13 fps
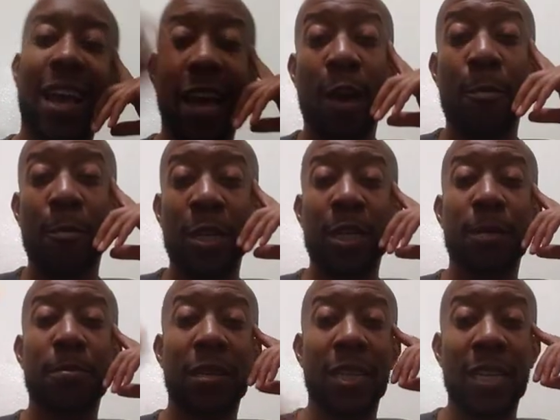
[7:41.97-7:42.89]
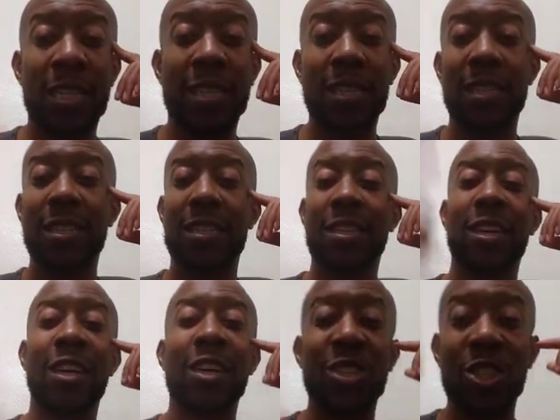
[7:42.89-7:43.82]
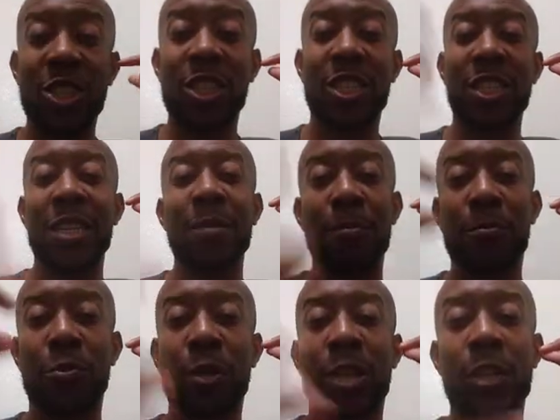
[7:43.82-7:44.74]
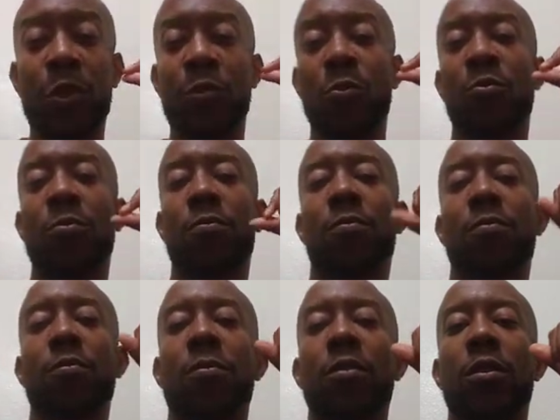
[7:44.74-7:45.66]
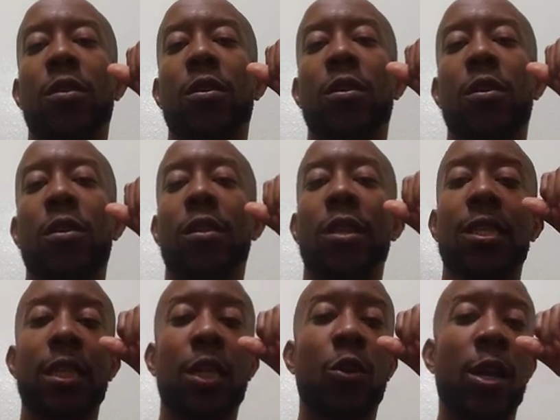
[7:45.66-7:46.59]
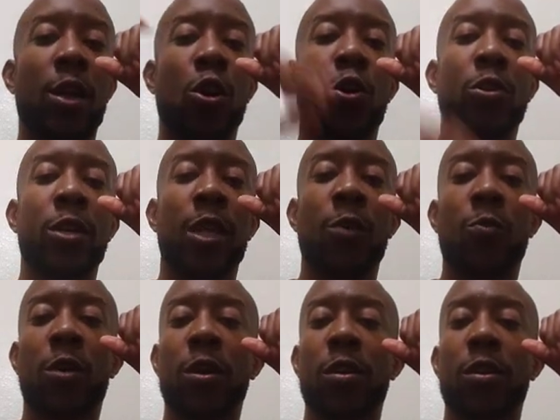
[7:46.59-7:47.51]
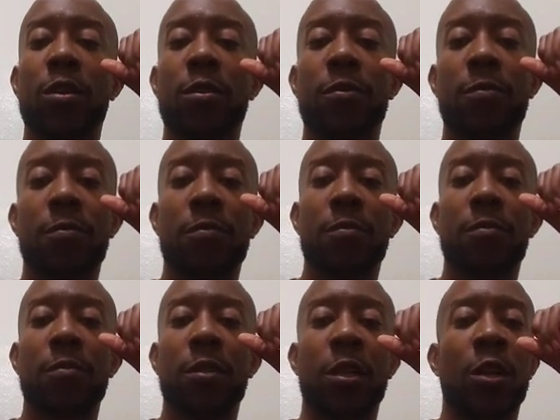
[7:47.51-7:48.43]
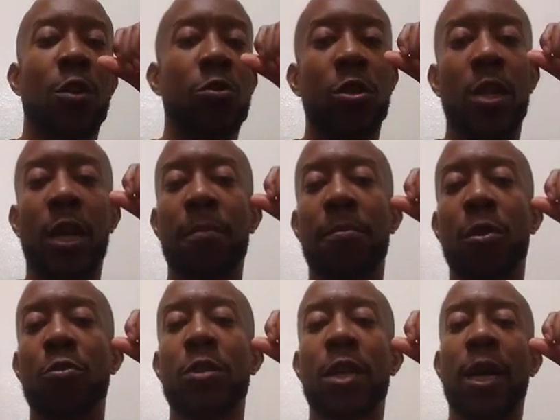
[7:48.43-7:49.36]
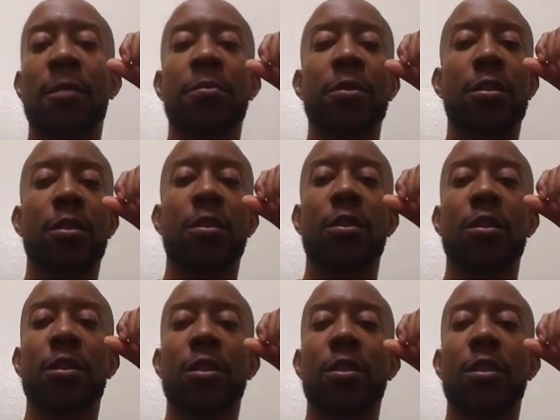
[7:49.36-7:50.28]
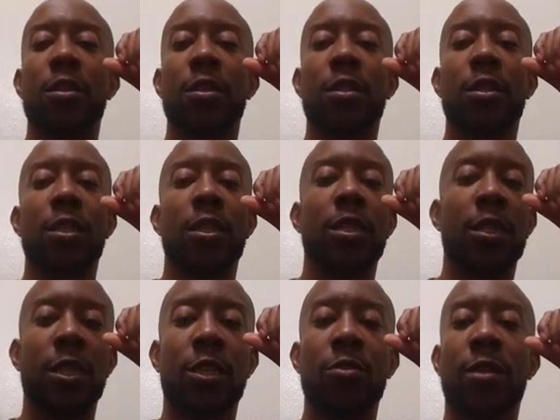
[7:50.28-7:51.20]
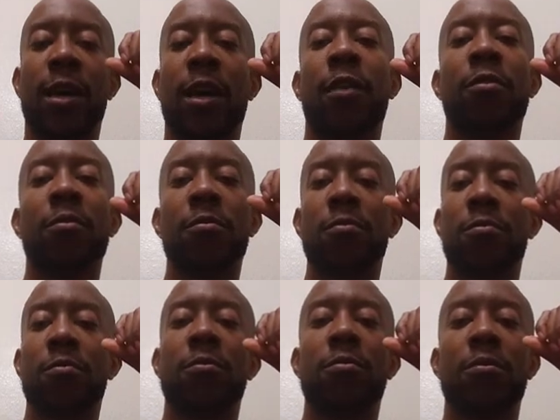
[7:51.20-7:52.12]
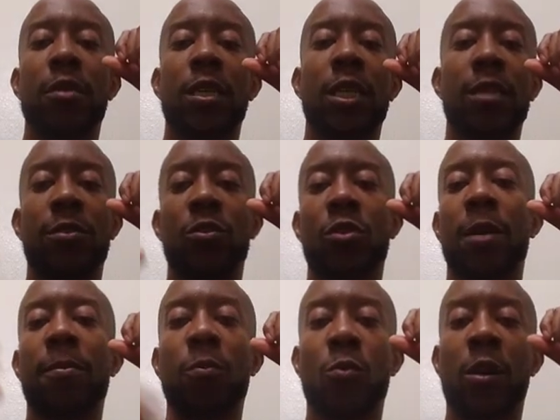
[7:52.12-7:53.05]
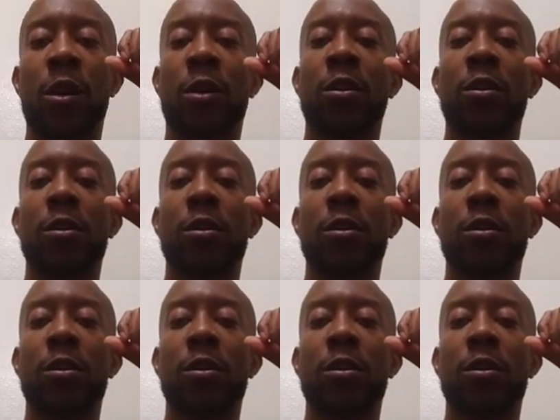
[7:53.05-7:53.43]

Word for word: How much peace does she bring you? Let's say you had a hard day at work. She knows you like blowjobs sits you down, gives you a cup of water,